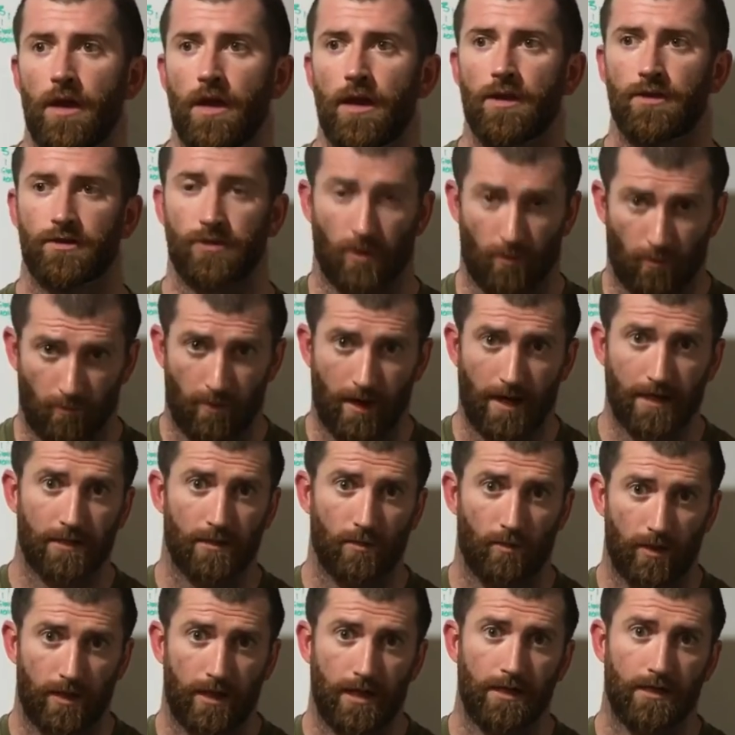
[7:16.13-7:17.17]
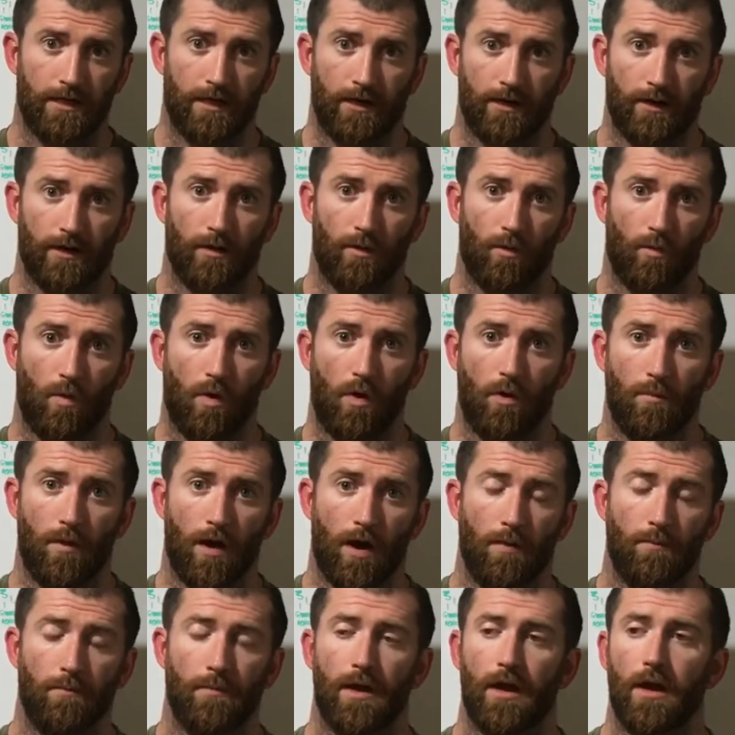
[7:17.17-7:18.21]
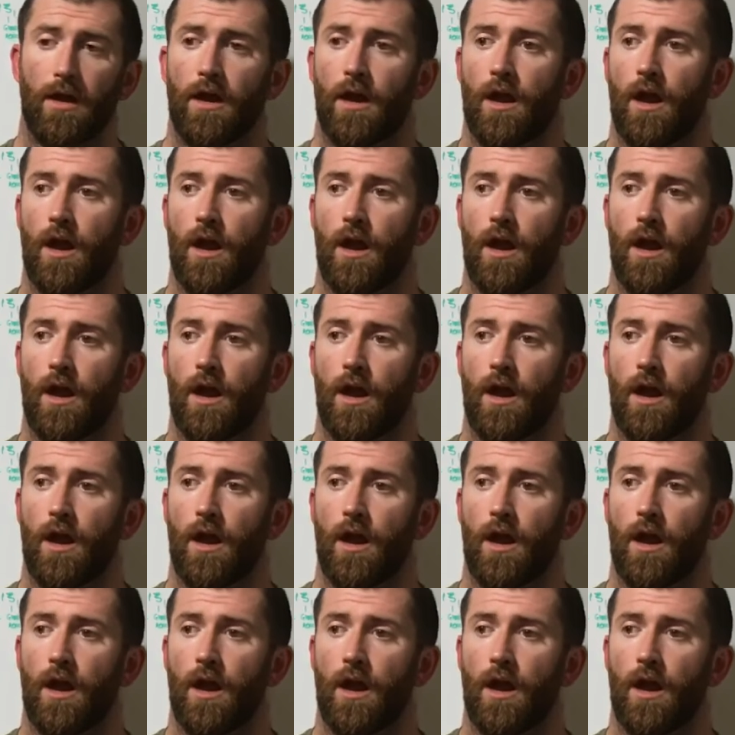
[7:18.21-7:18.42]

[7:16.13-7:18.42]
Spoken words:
So mess with it during the warm-up.